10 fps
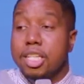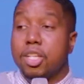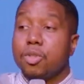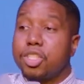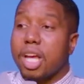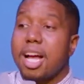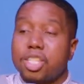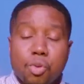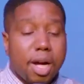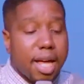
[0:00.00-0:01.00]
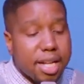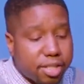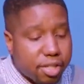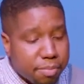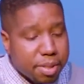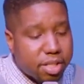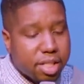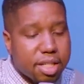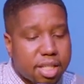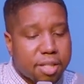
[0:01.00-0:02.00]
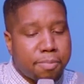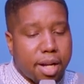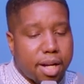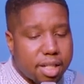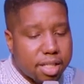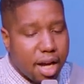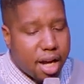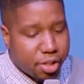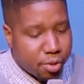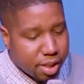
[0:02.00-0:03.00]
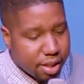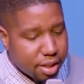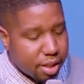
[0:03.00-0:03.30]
So Joshua entered, but Jesus is better than Joshua.